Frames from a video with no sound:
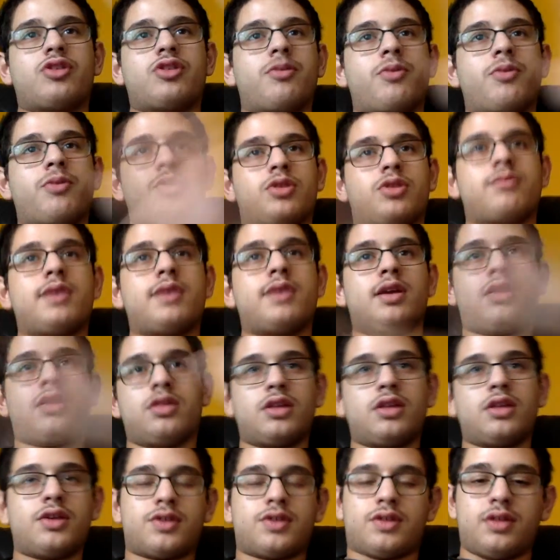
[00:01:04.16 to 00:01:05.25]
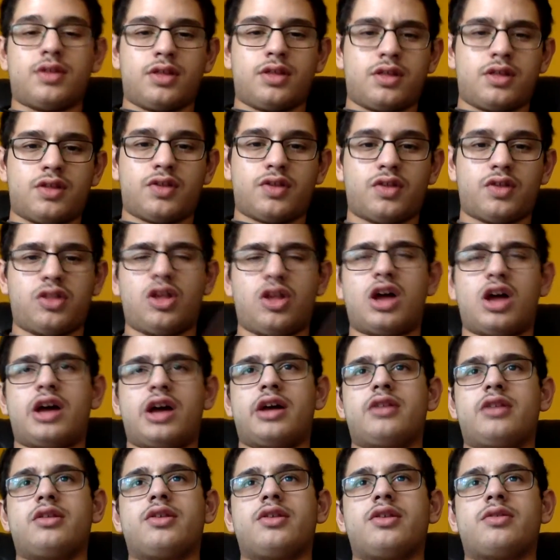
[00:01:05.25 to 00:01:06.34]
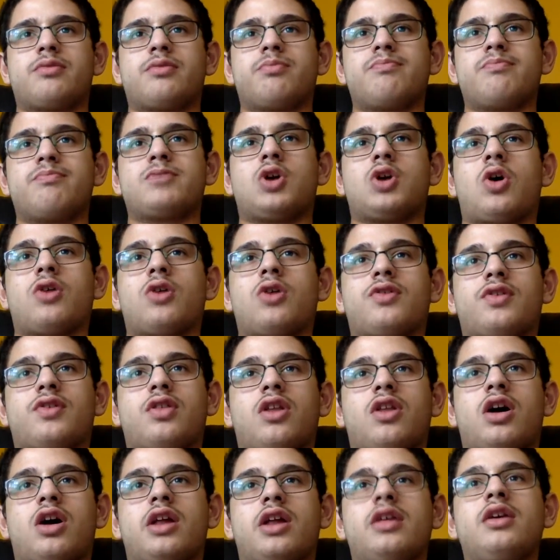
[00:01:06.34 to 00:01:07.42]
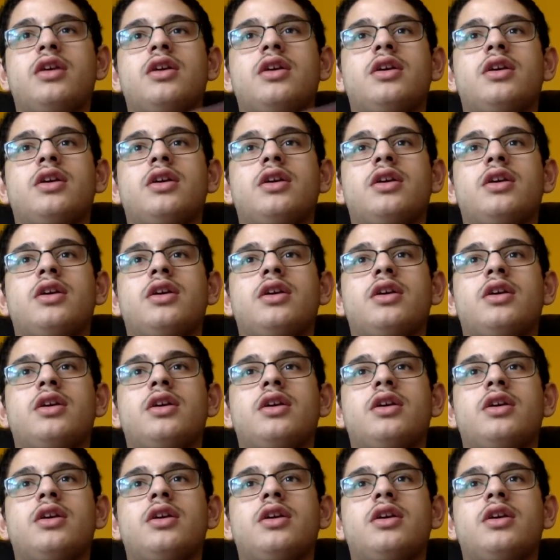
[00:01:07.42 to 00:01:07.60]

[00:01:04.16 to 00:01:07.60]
supposed to be in this slot, this card slot,